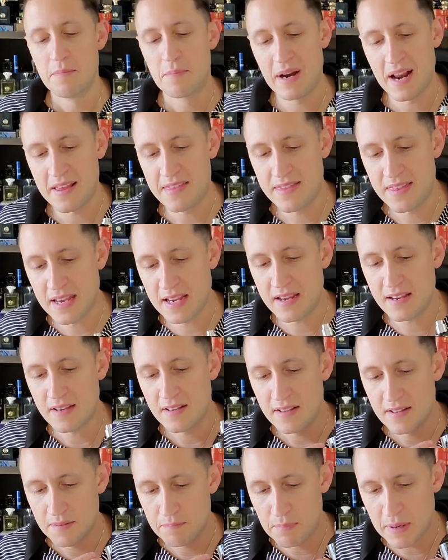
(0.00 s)
But I
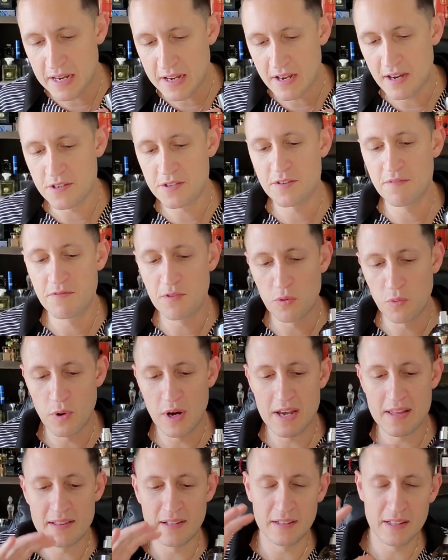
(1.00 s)
think because of the
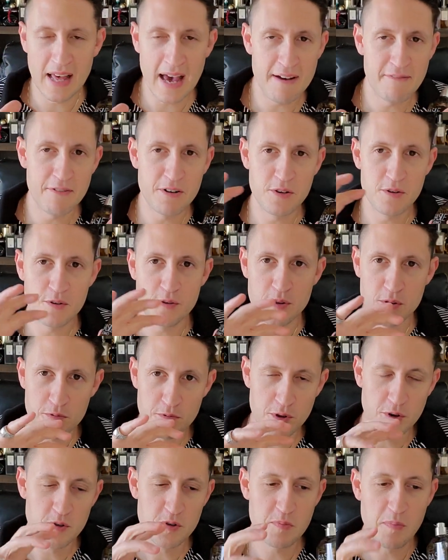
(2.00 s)
way the lavender and the
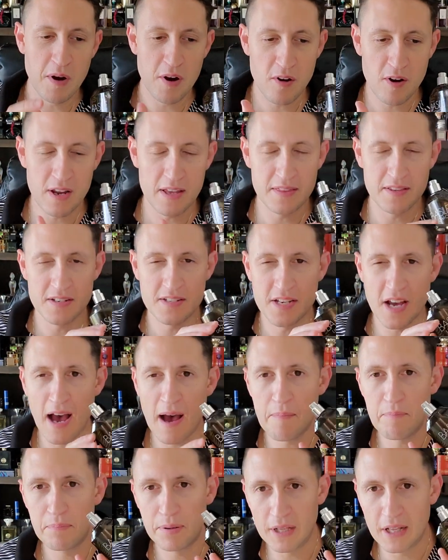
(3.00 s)
rosemary and the
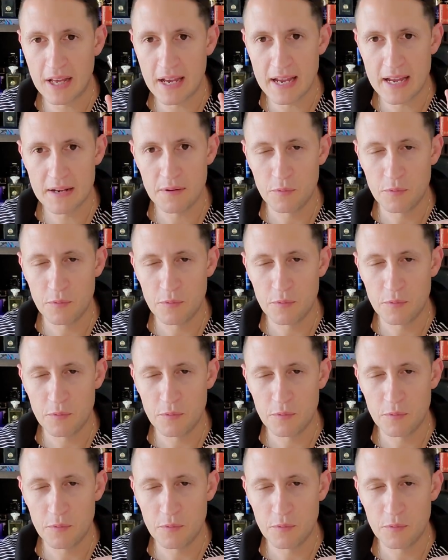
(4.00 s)
top play,